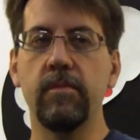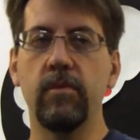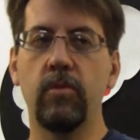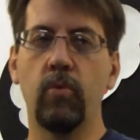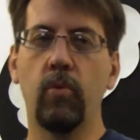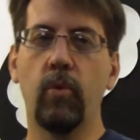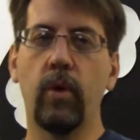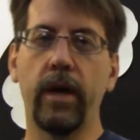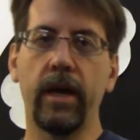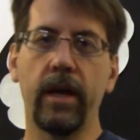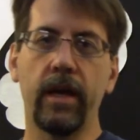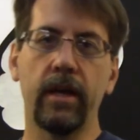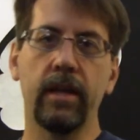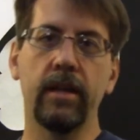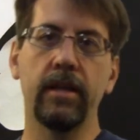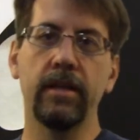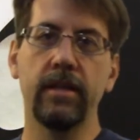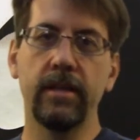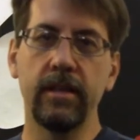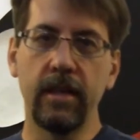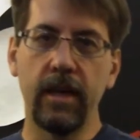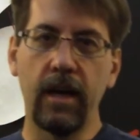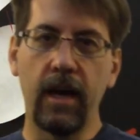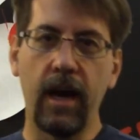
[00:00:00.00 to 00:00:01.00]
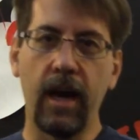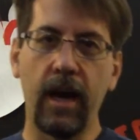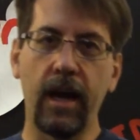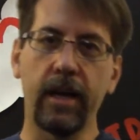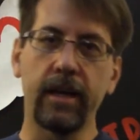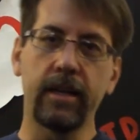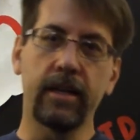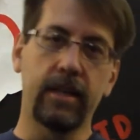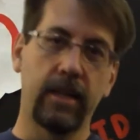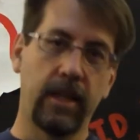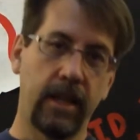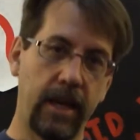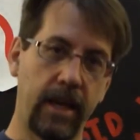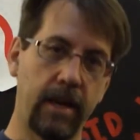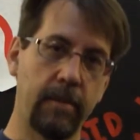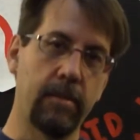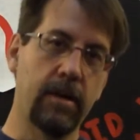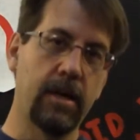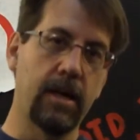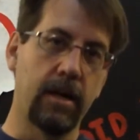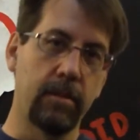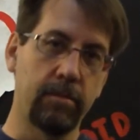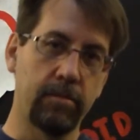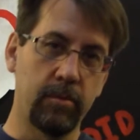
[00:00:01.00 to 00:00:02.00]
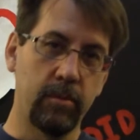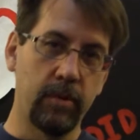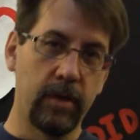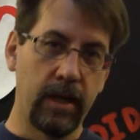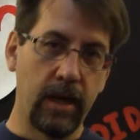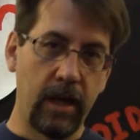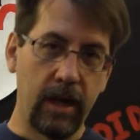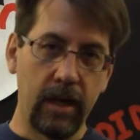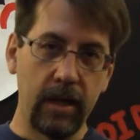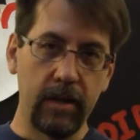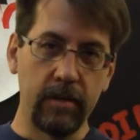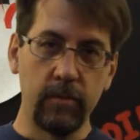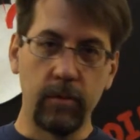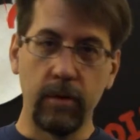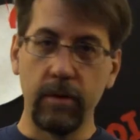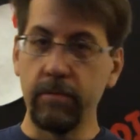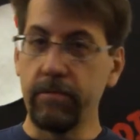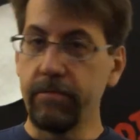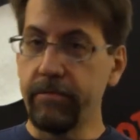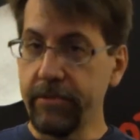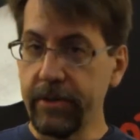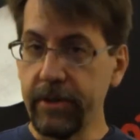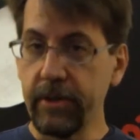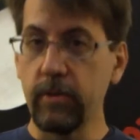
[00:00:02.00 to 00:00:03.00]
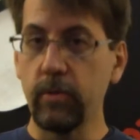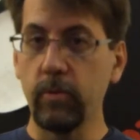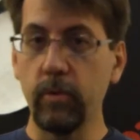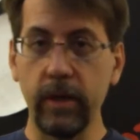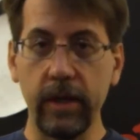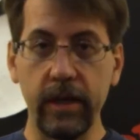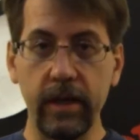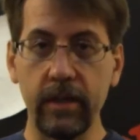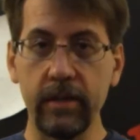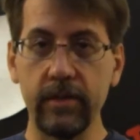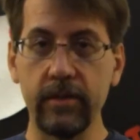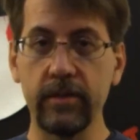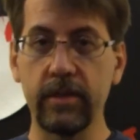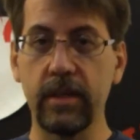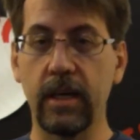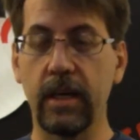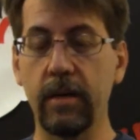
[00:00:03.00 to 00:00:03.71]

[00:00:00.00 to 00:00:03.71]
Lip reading: When I clam up, when fear wins,